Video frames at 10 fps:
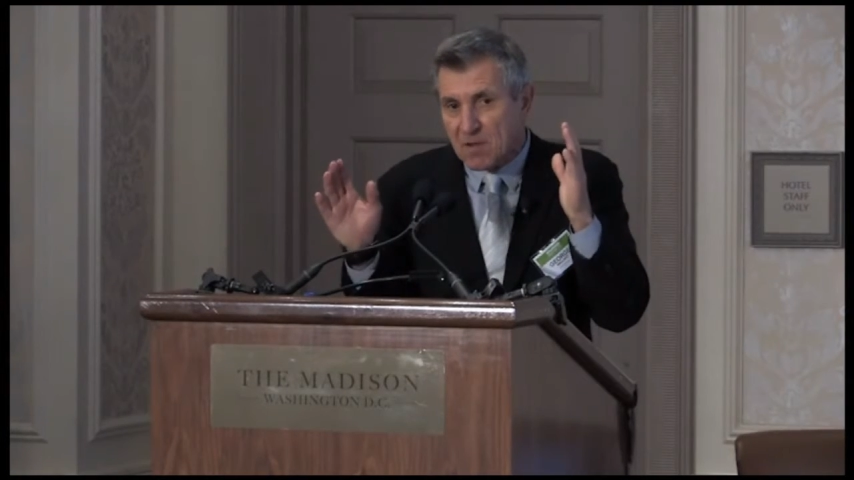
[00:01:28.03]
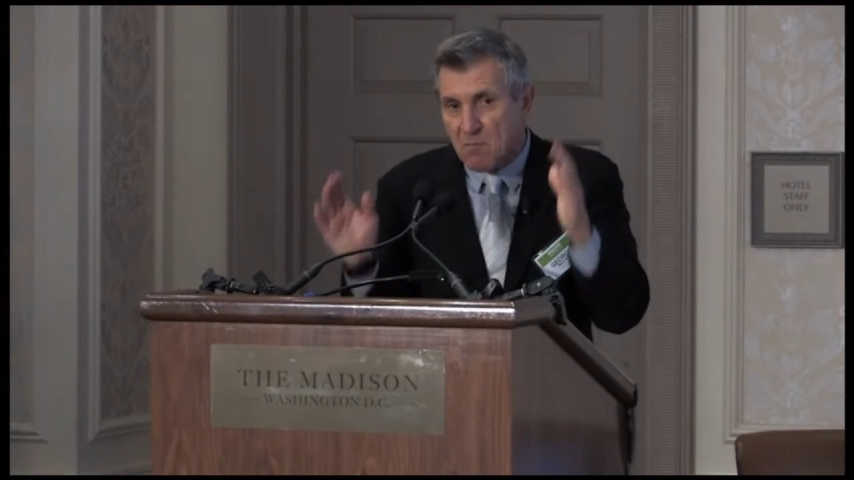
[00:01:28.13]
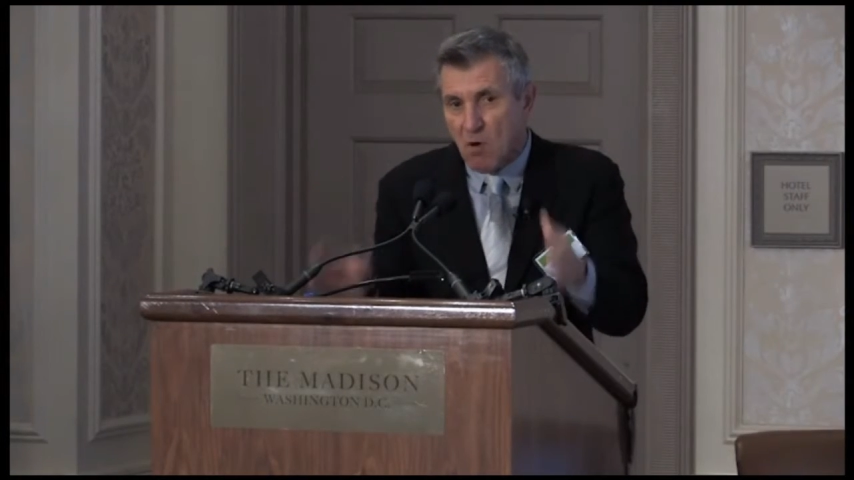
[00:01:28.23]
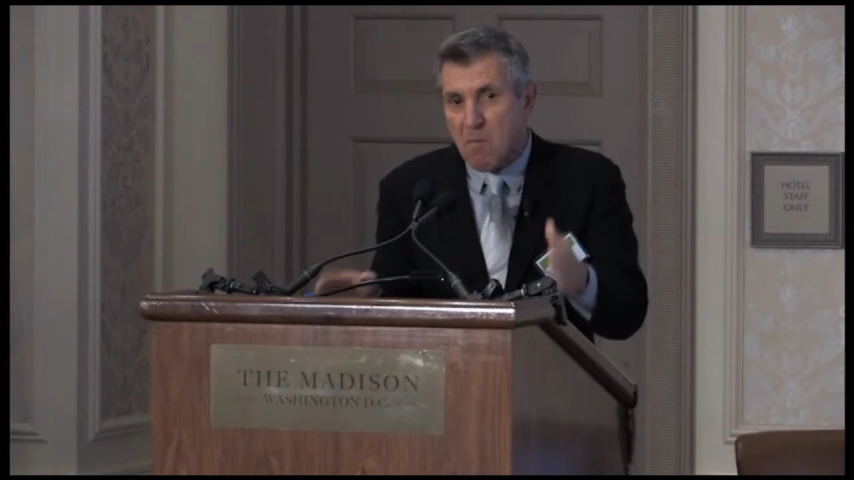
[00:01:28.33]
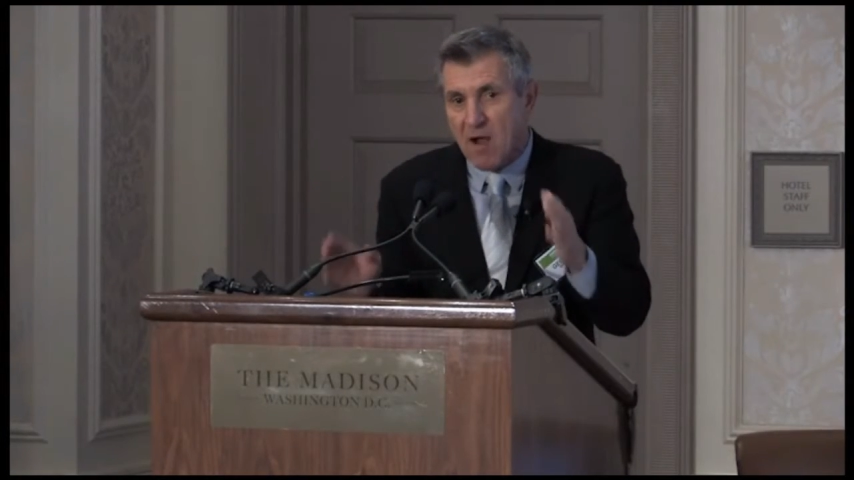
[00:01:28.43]

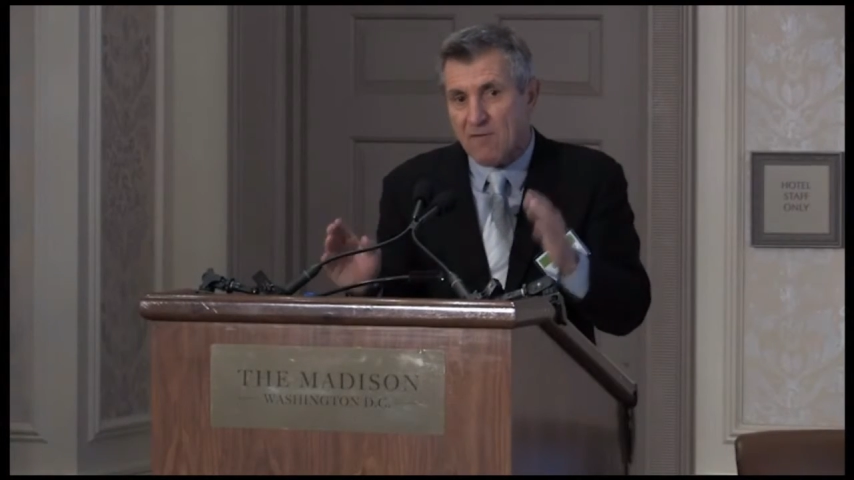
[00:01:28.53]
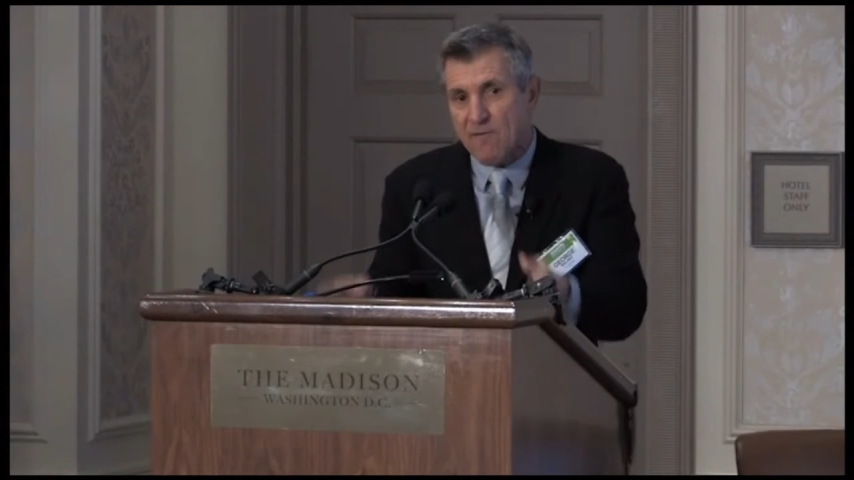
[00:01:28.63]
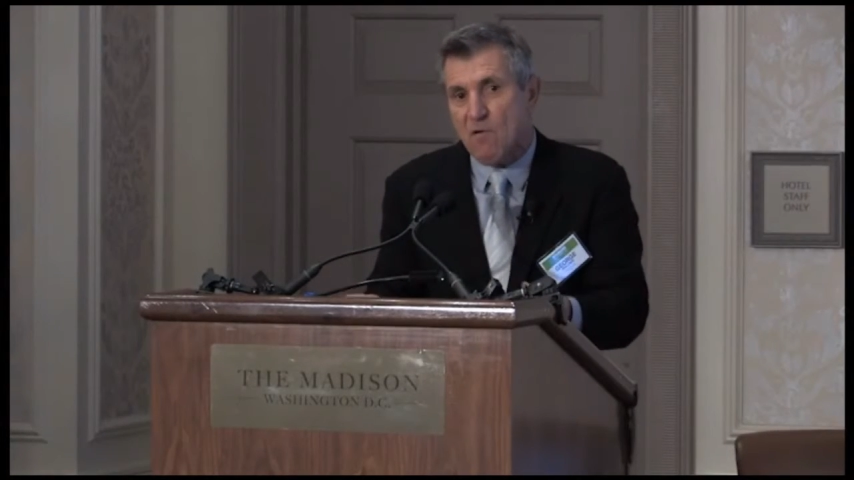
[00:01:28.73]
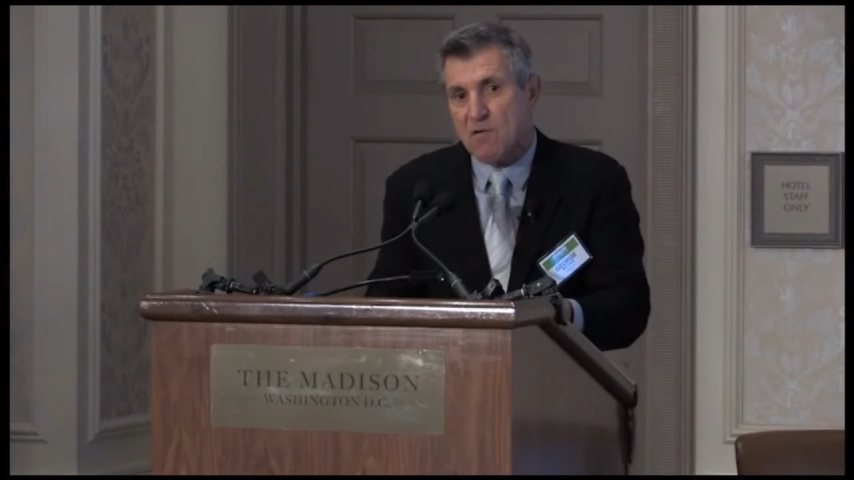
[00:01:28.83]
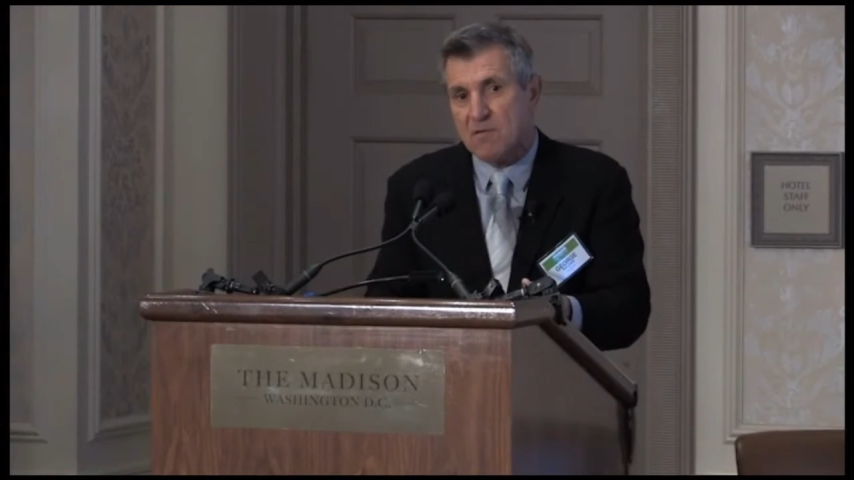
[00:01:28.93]
mobile
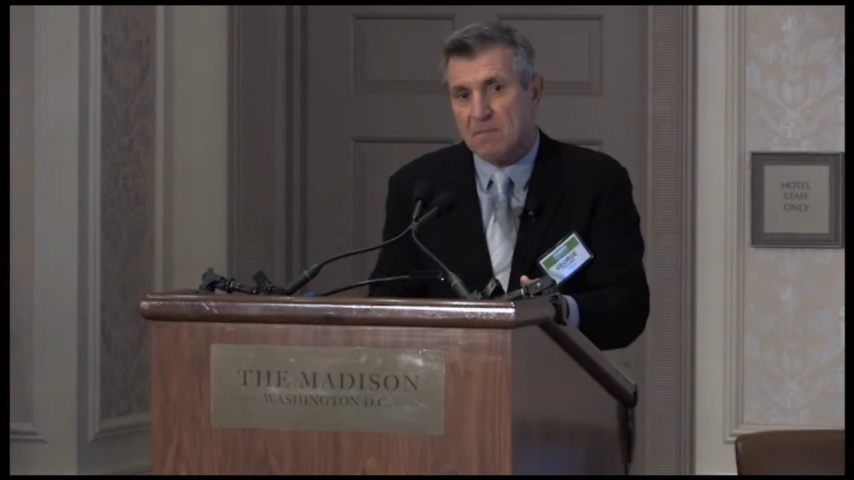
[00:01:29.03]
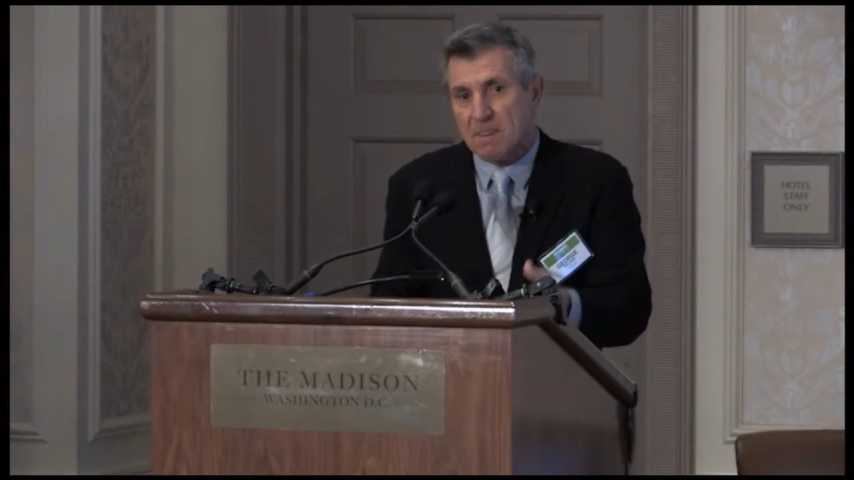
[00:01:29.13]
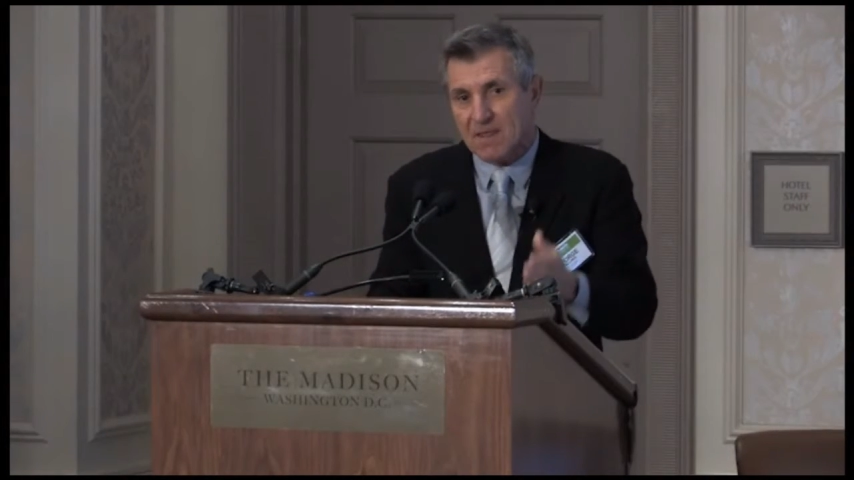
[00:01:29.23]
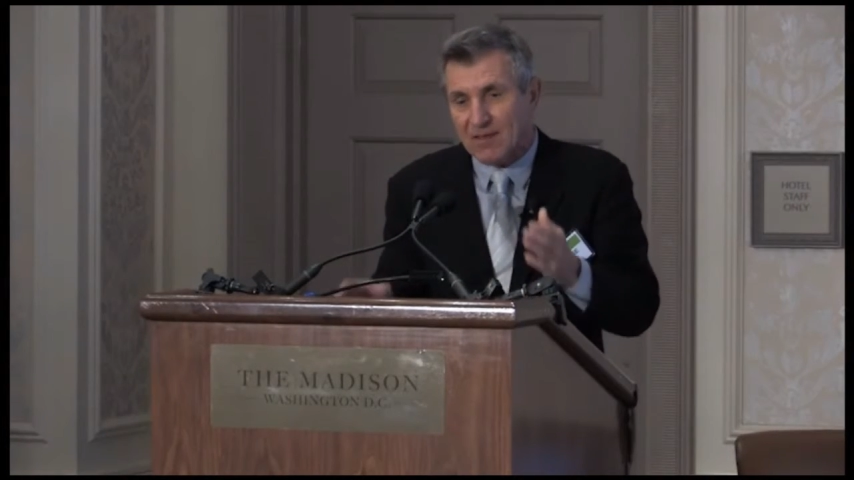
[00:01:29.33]
phone